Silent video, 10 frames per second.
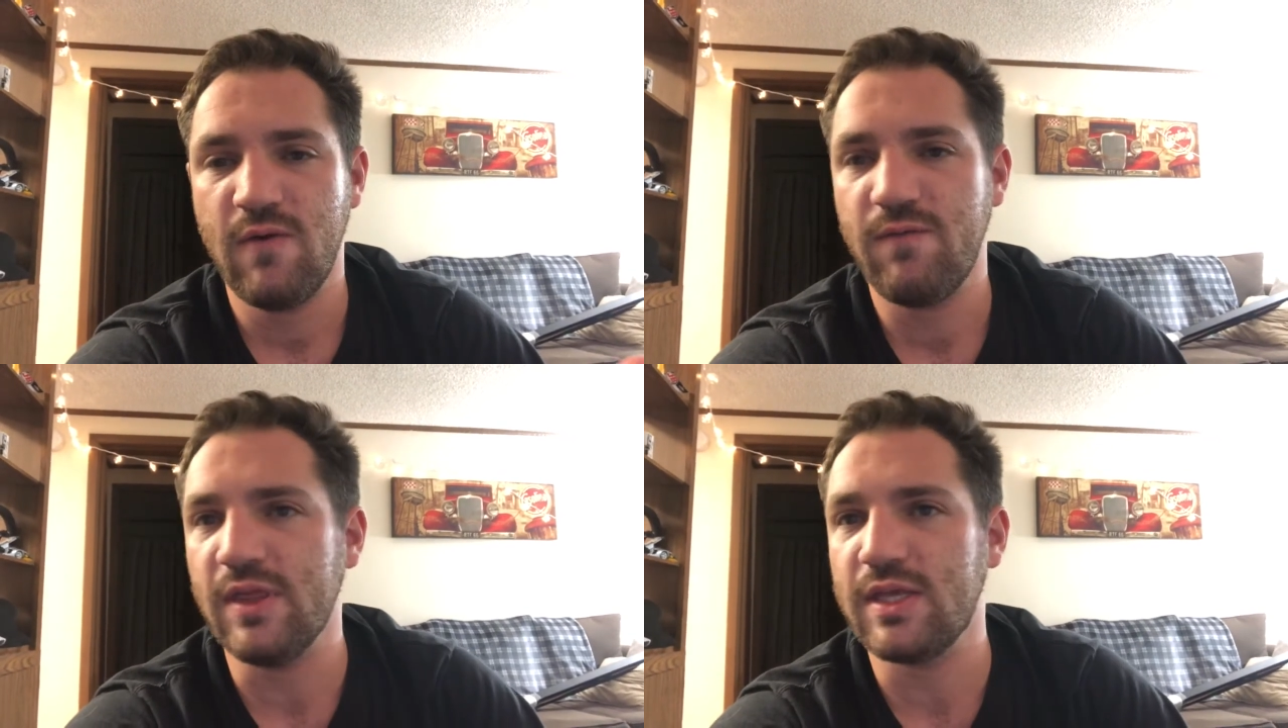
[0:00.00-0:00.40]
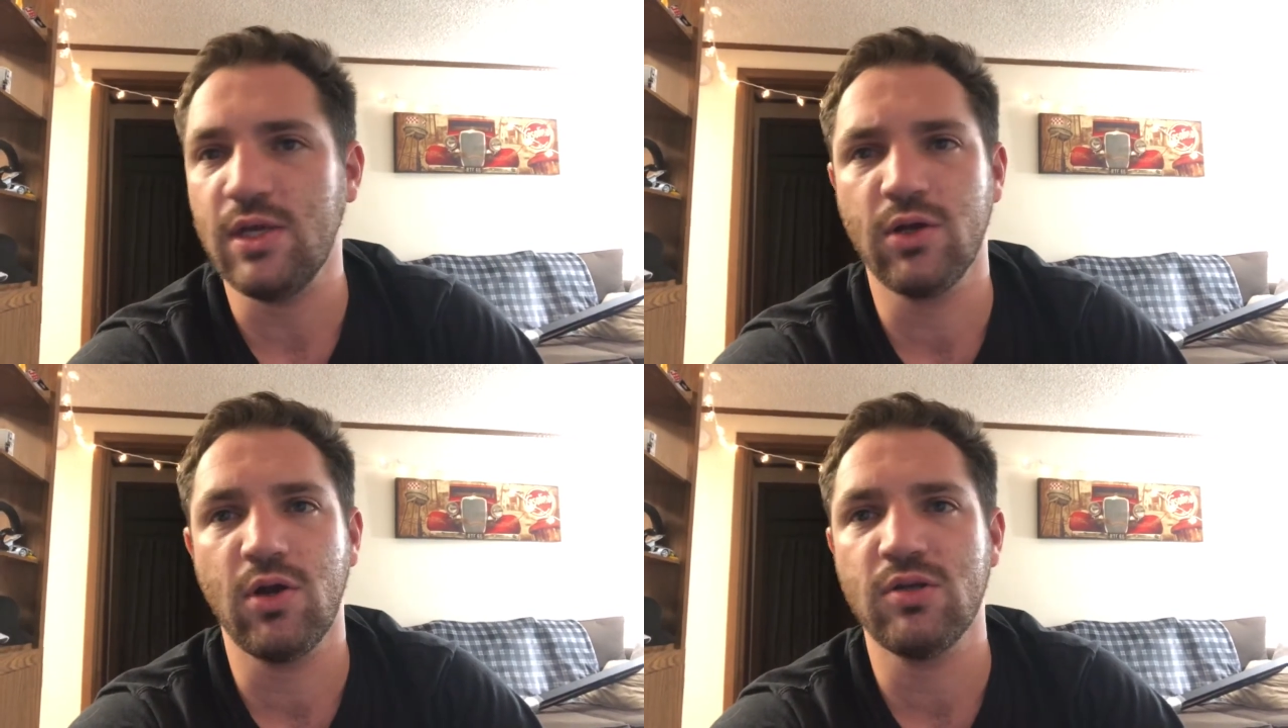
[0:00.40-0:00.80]
Fifth
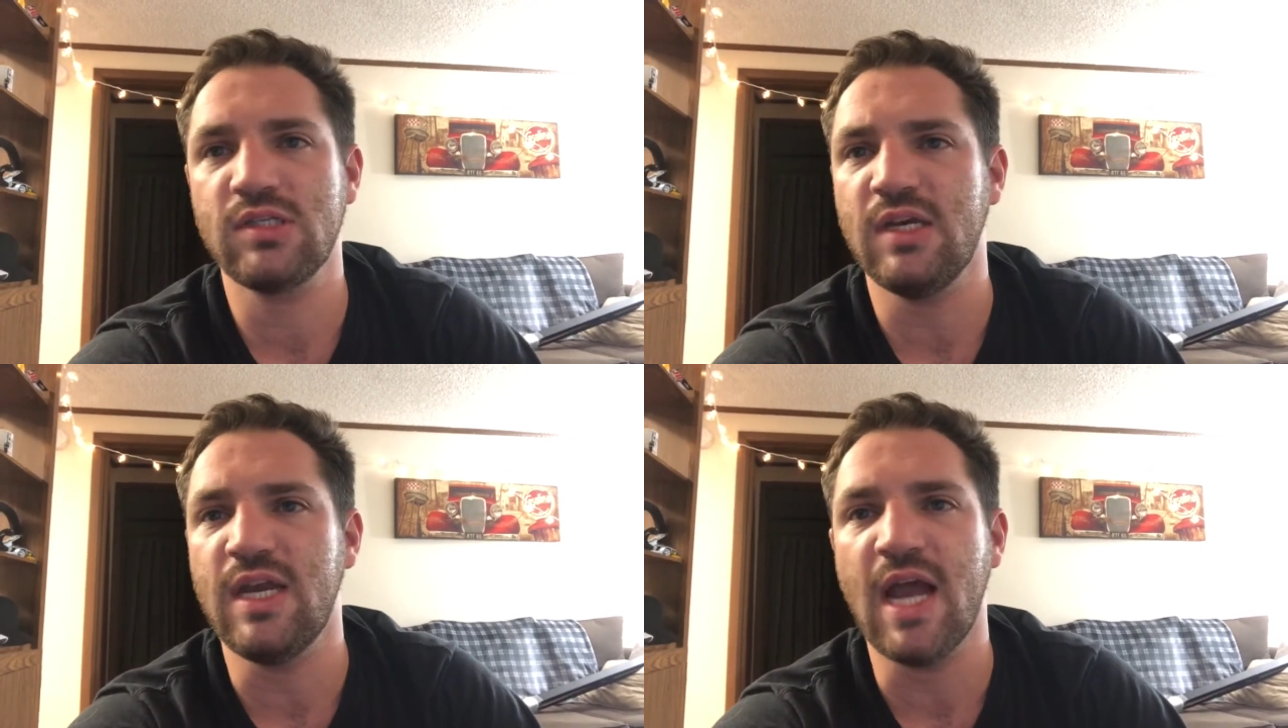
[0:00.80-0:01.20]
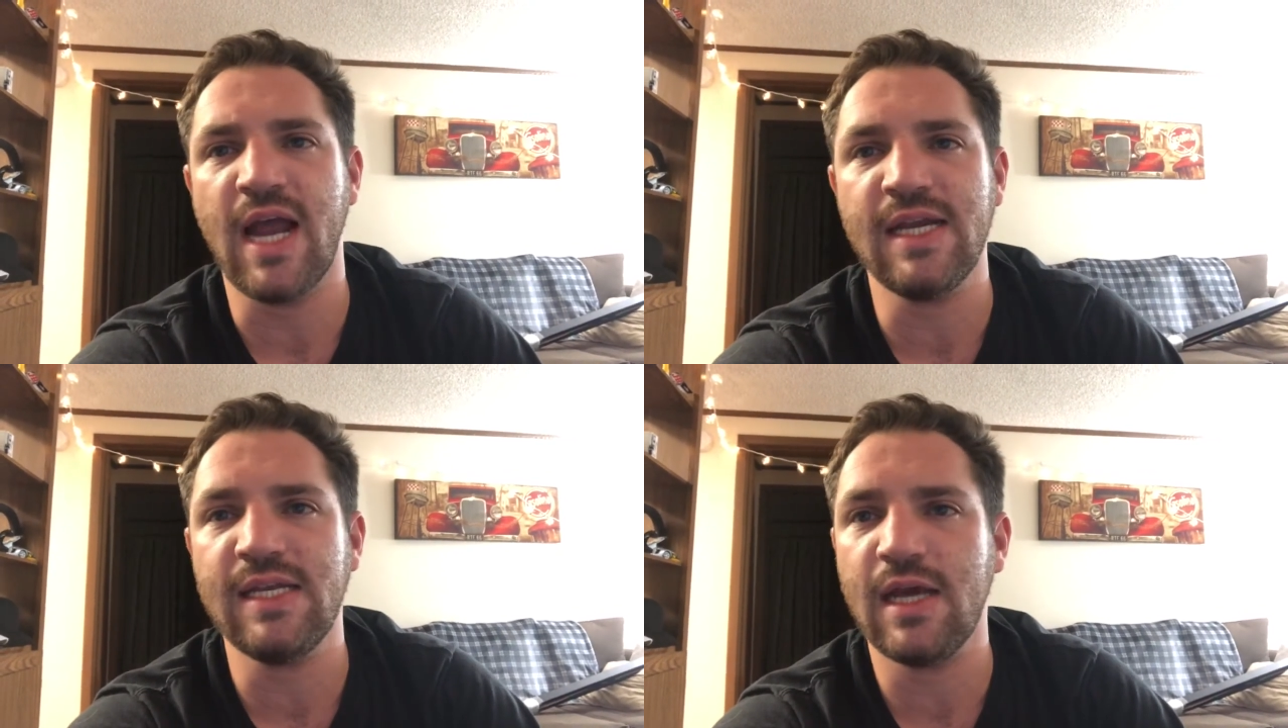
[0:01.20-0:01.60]
gear goes to
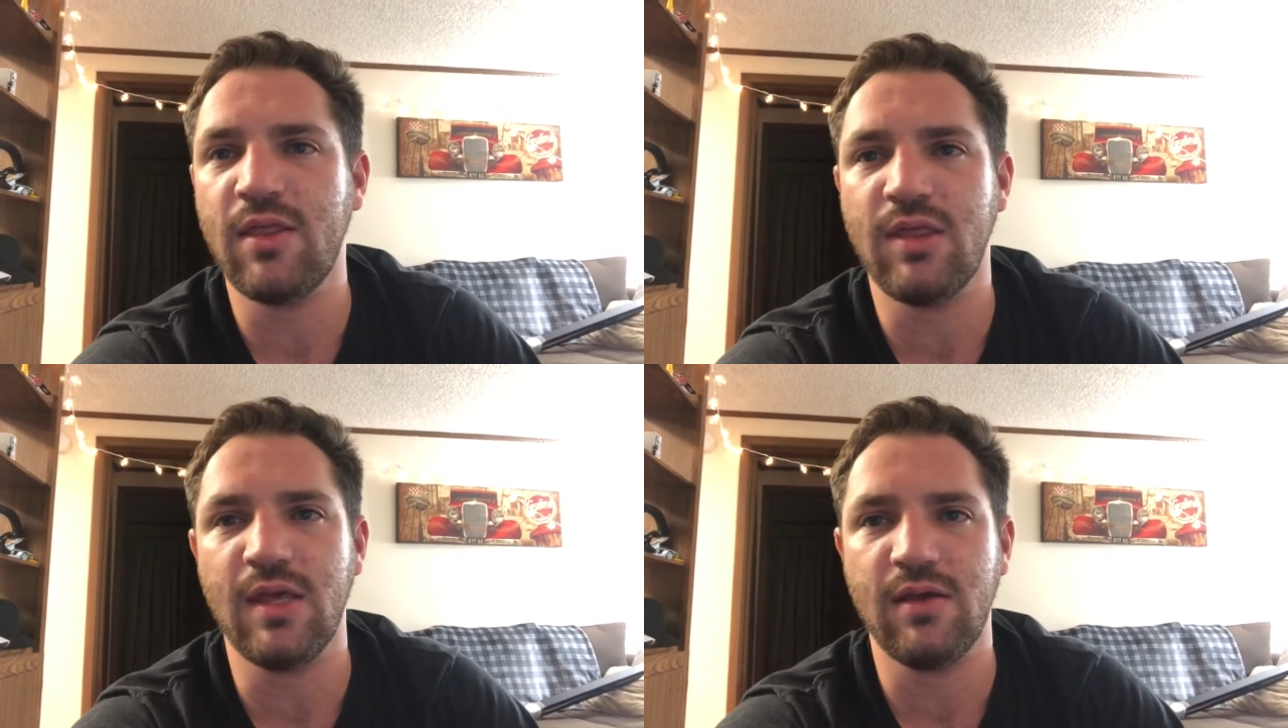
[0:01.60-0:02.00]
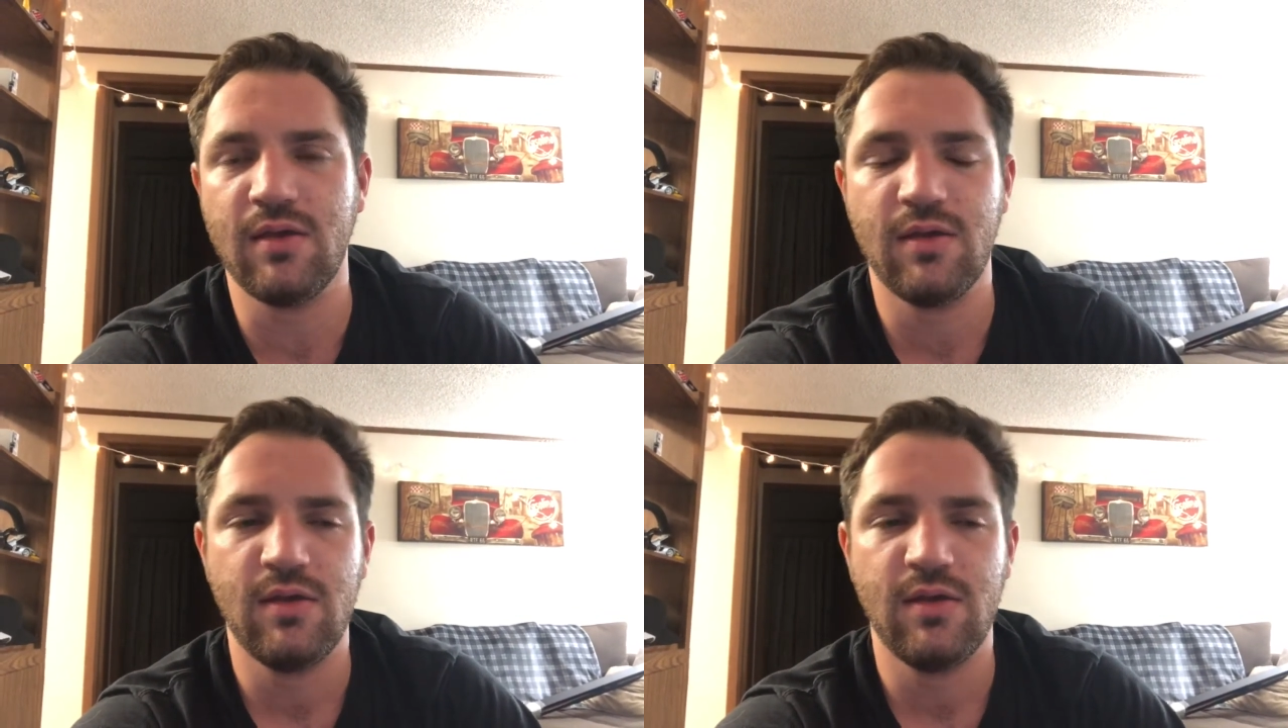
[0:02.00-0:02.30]
90, I think,